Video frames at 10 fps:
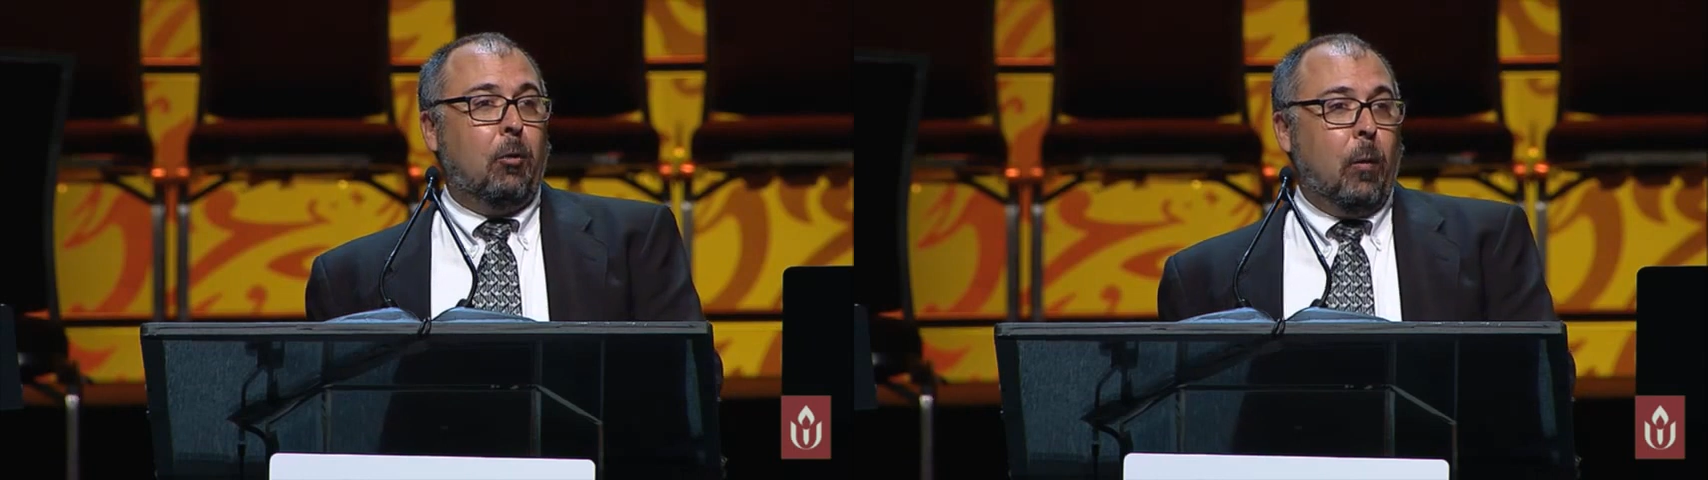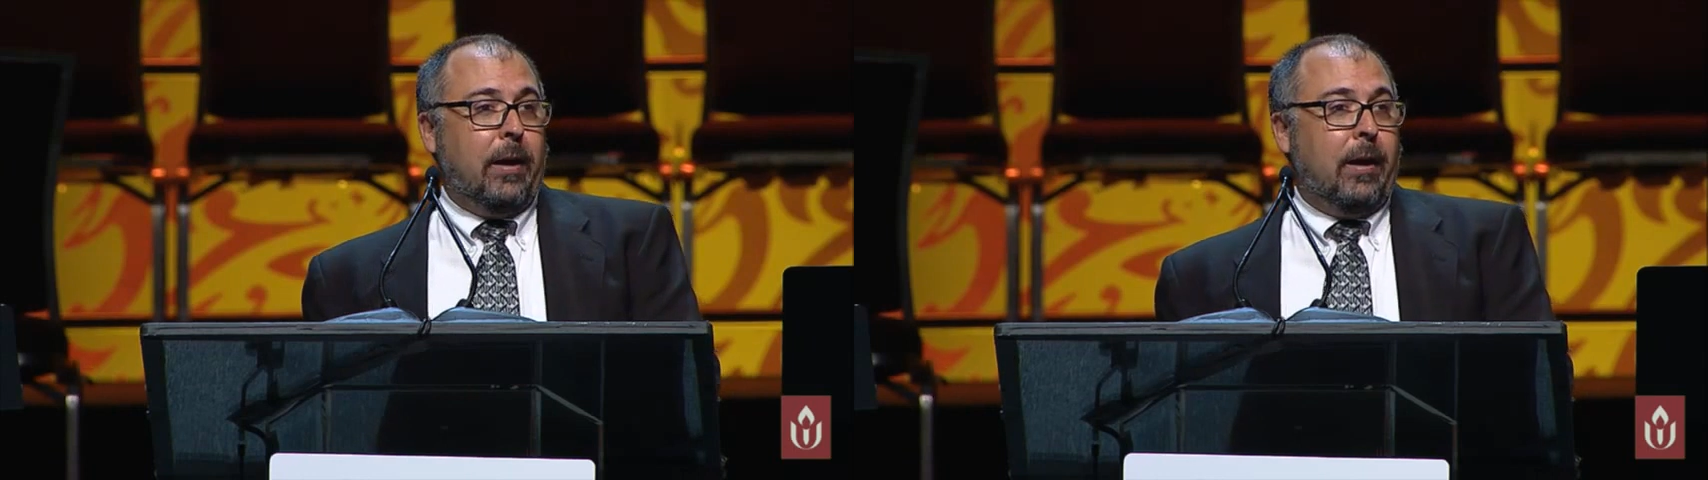
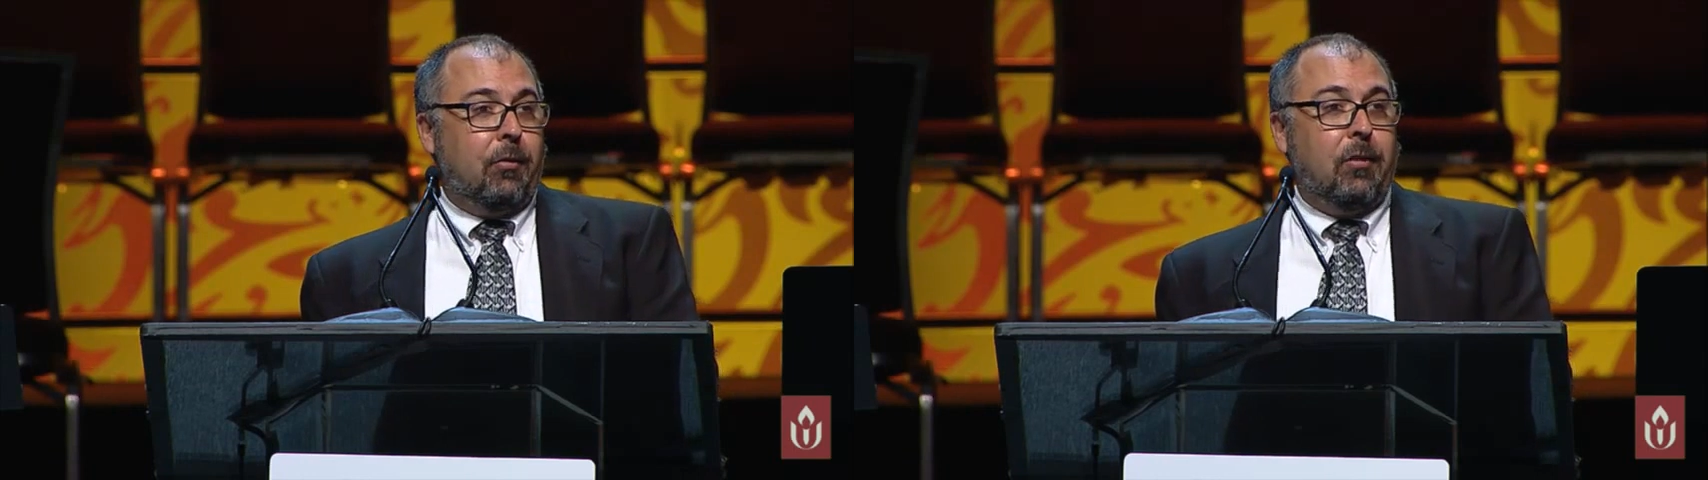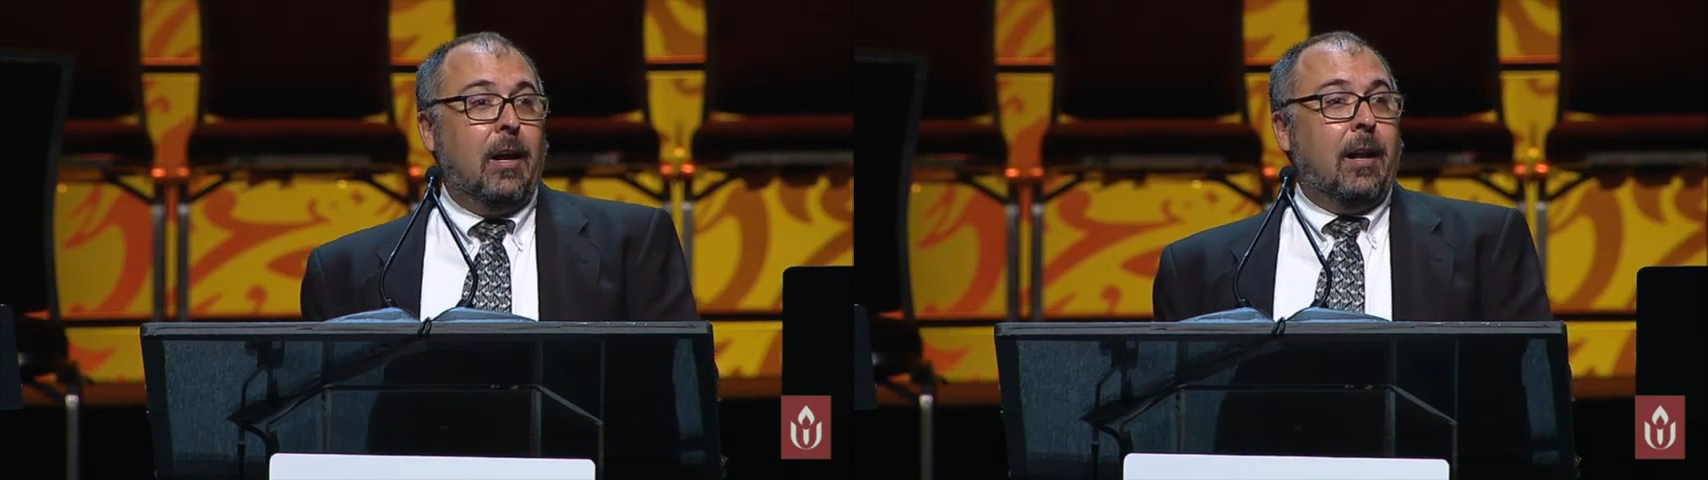
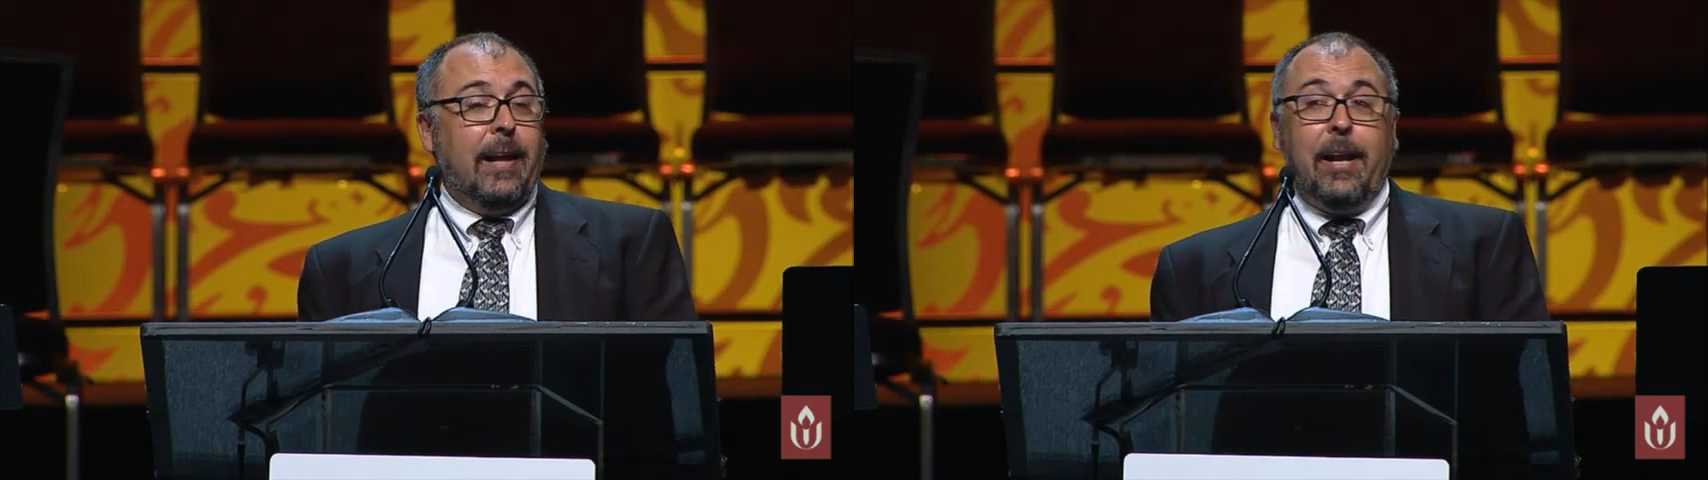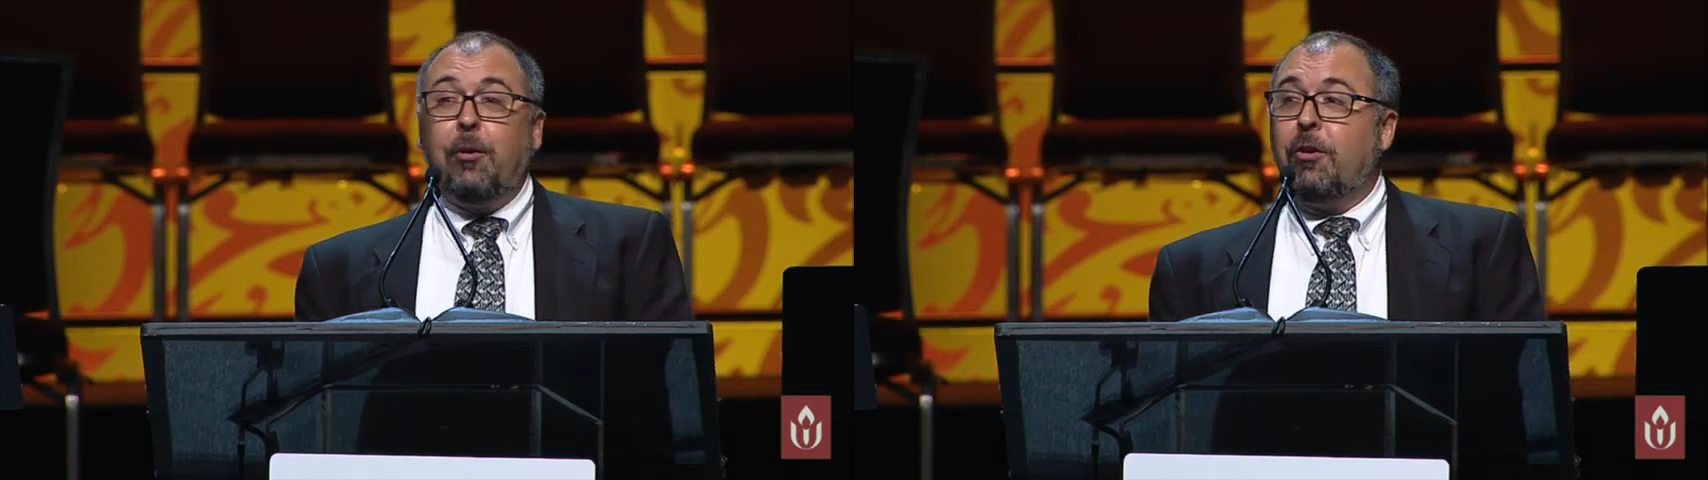witness
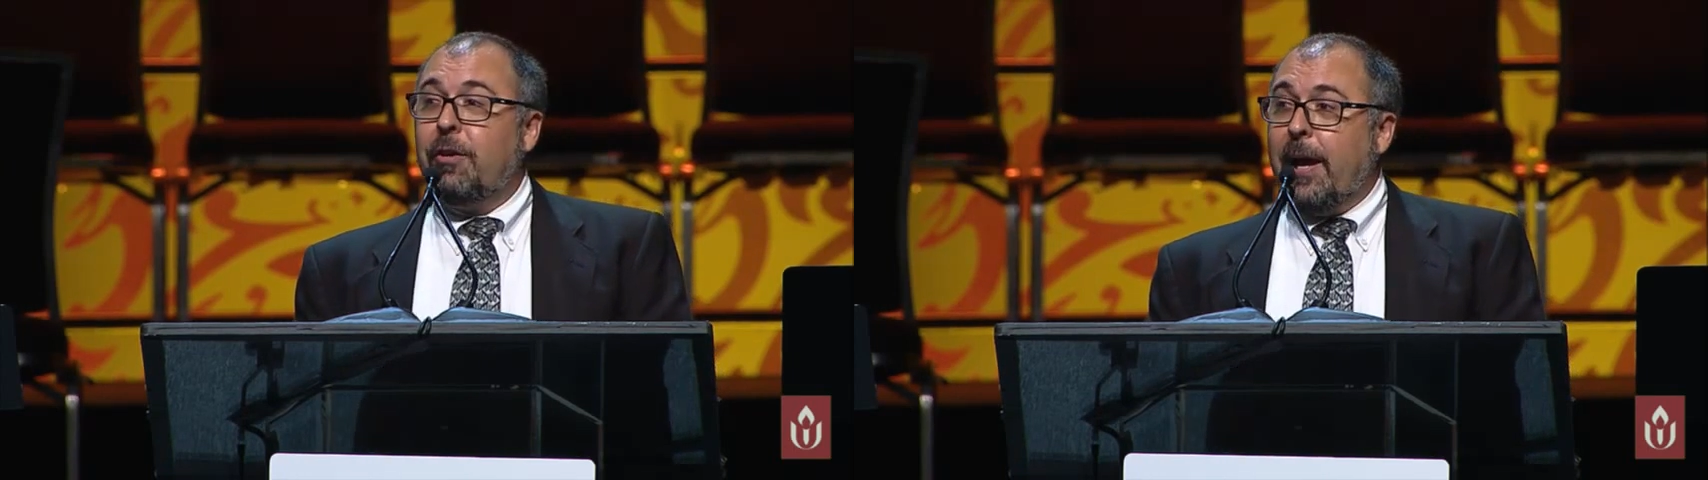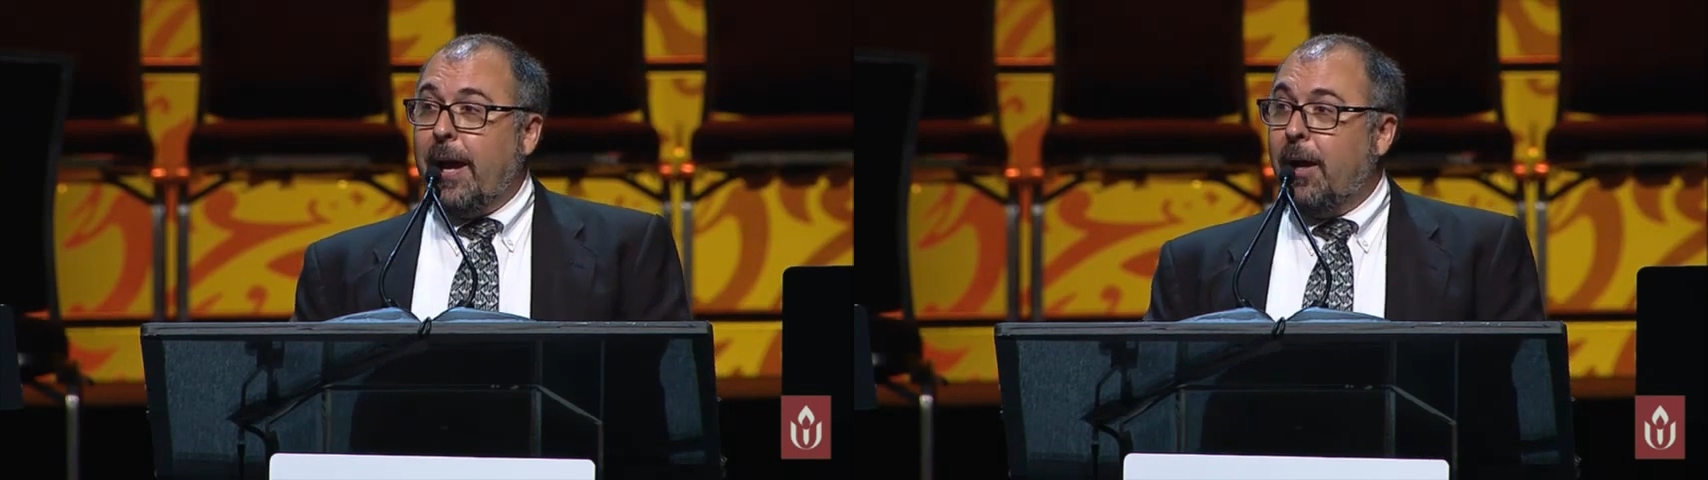later
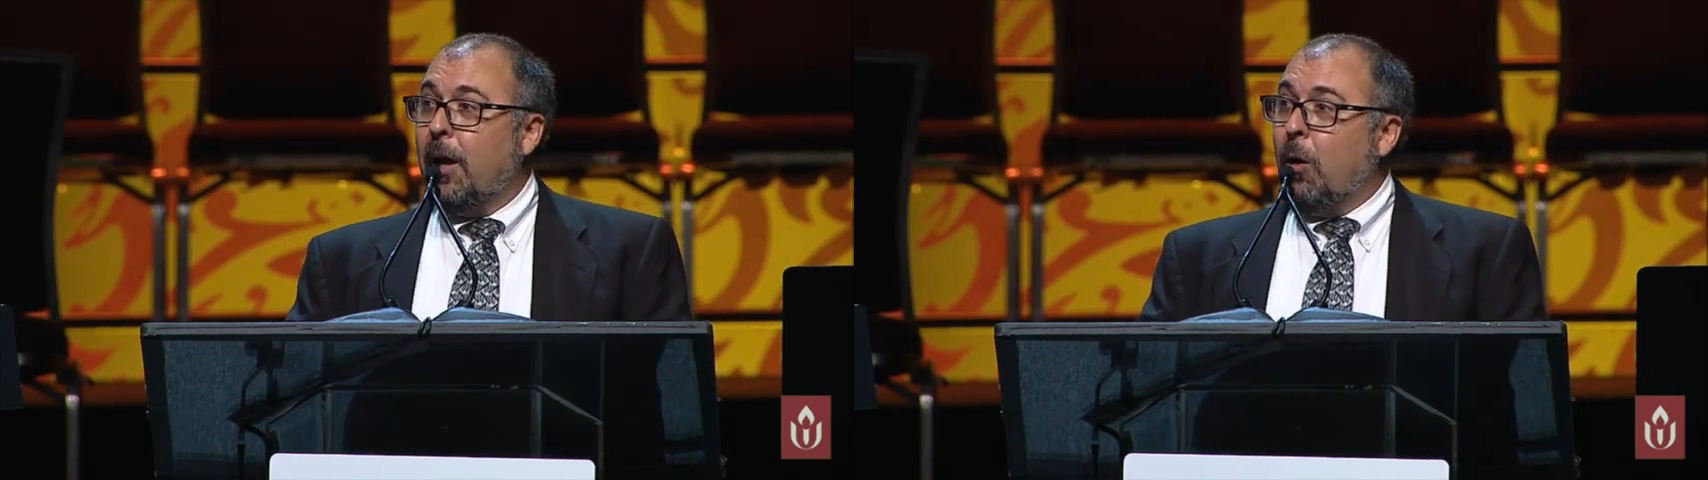today,